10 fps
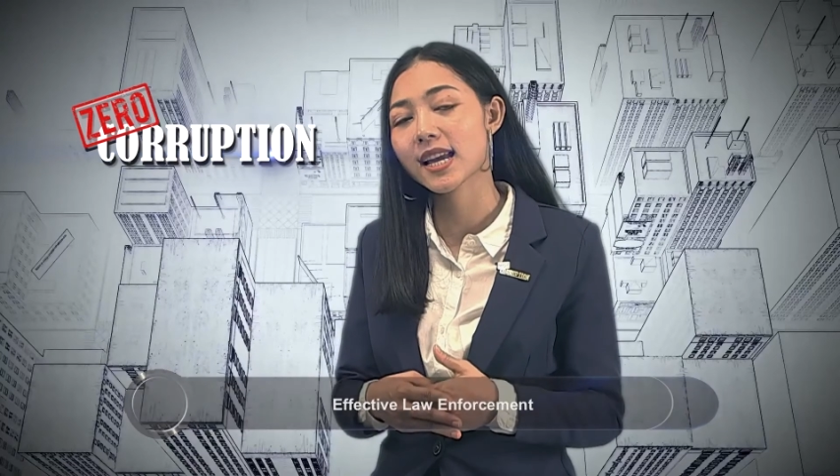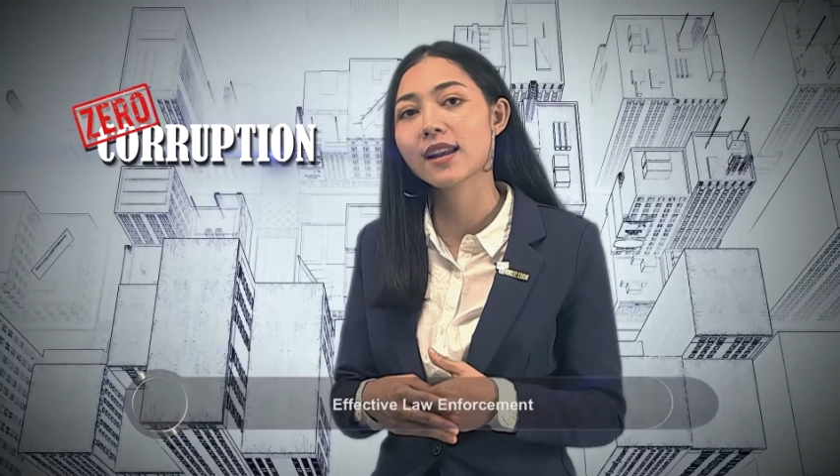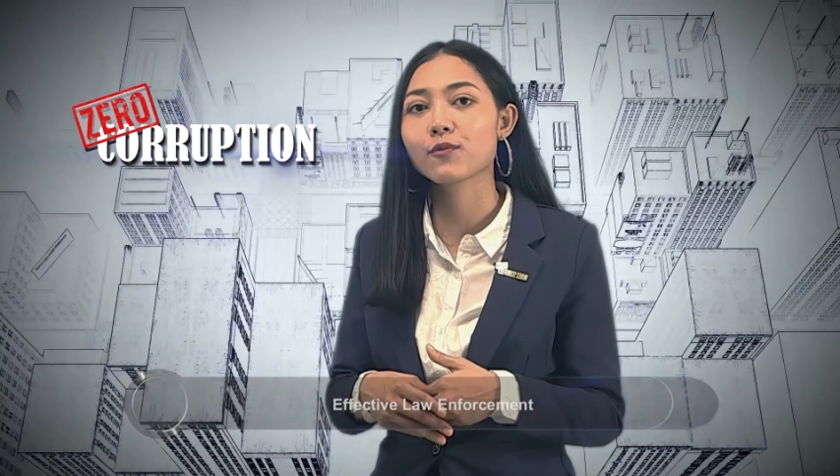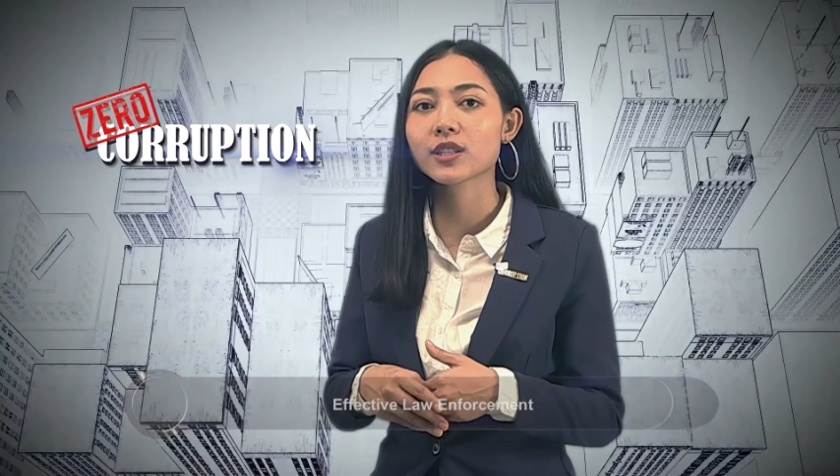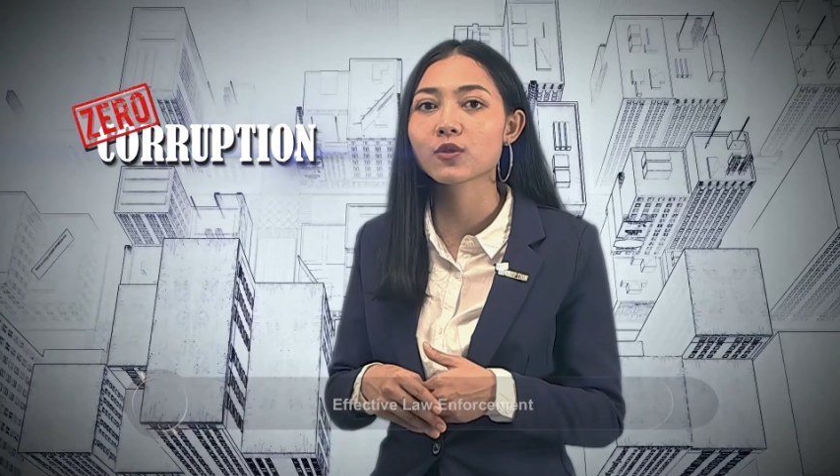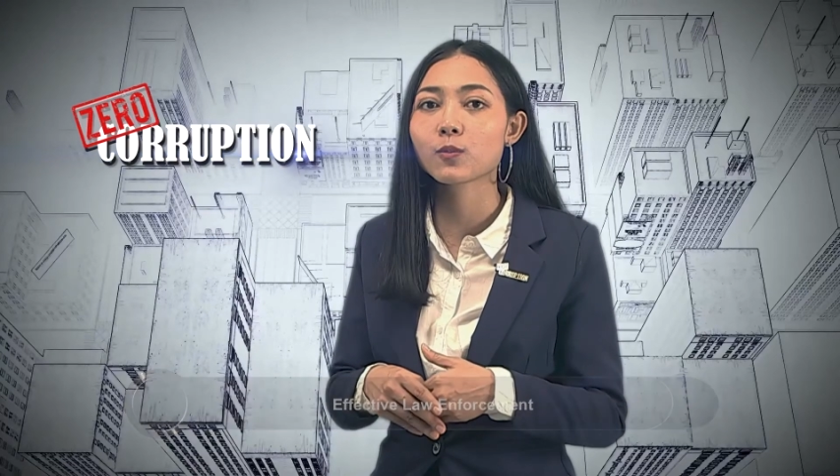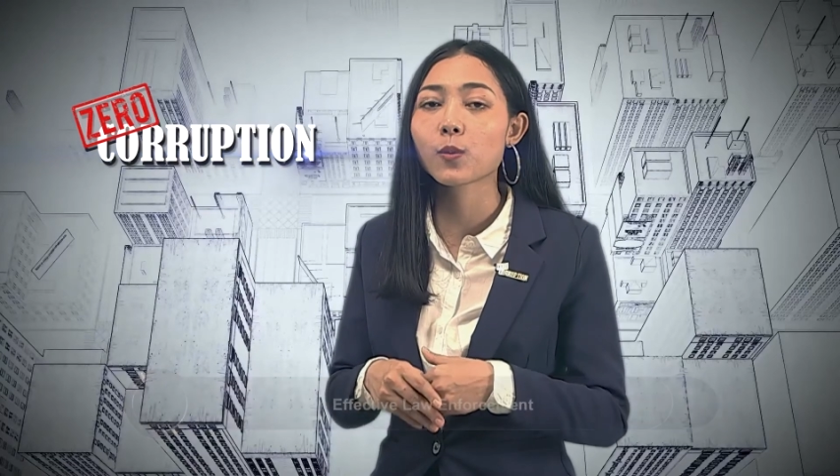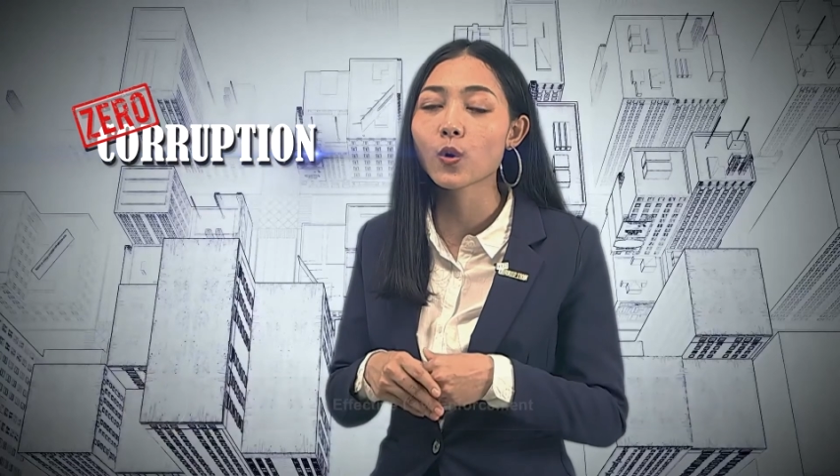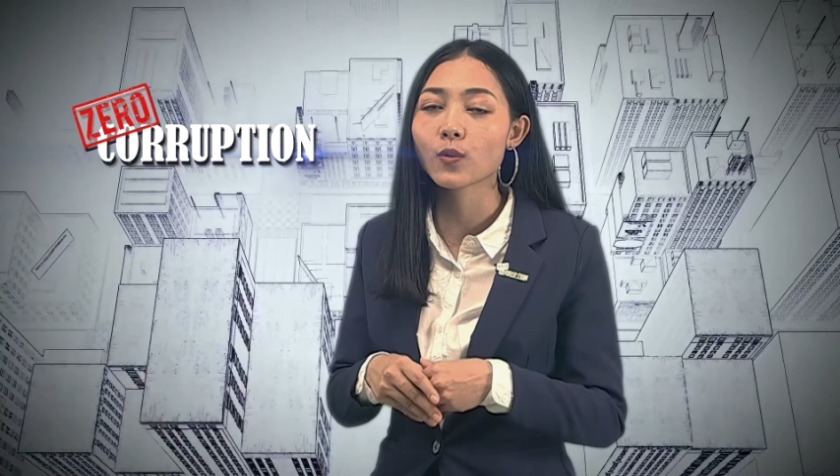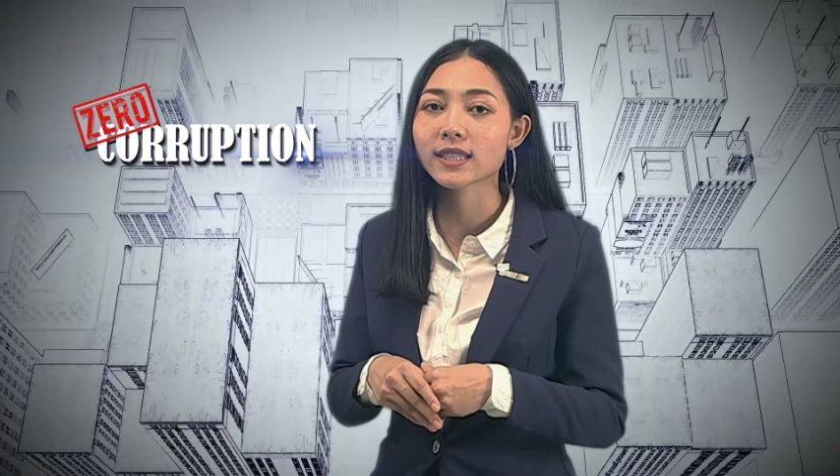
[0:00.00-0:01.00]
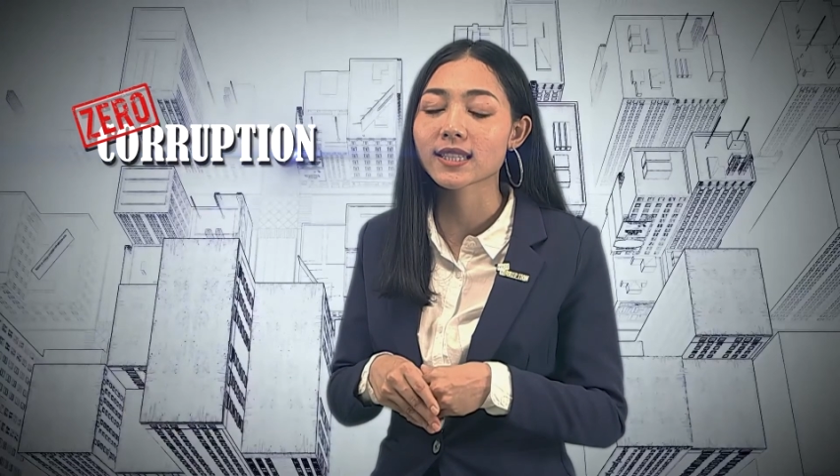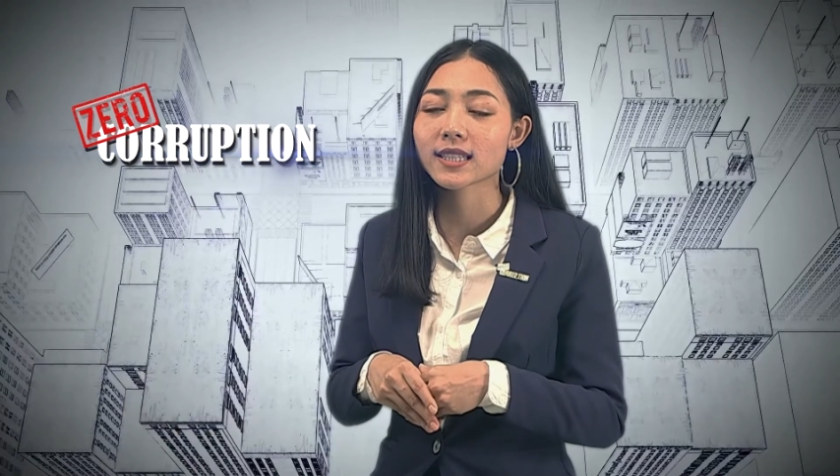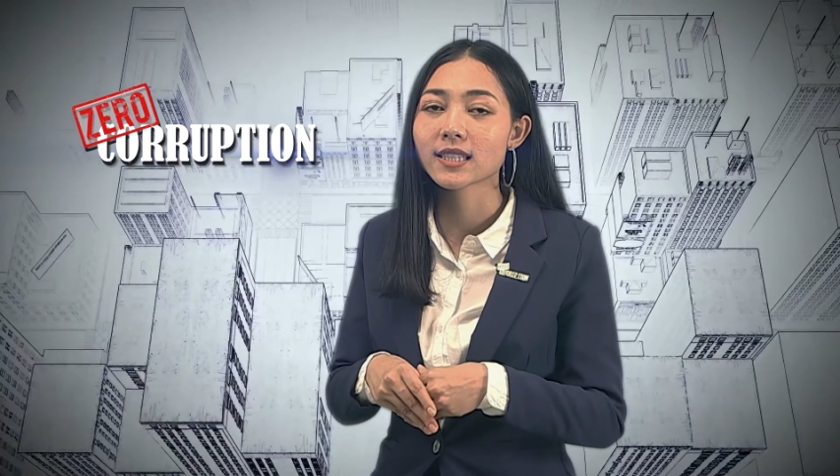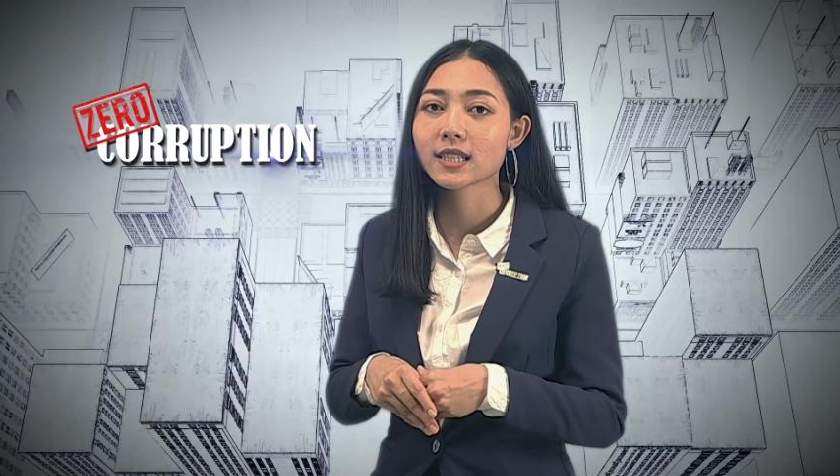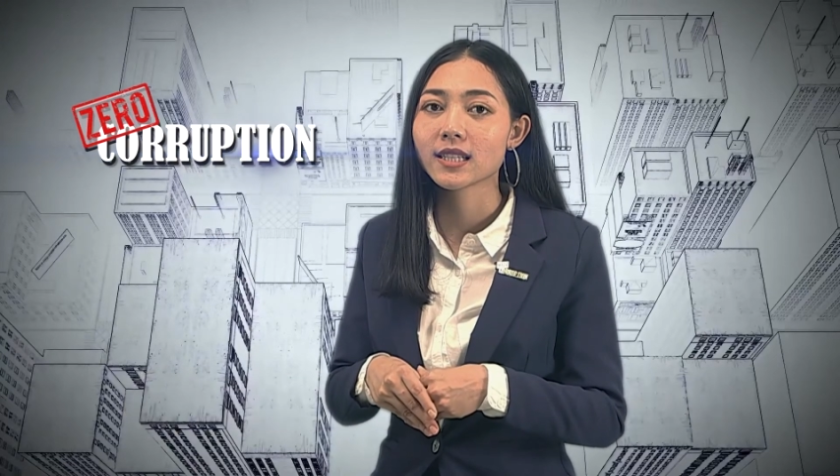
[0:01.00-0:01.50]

and whistleblowers,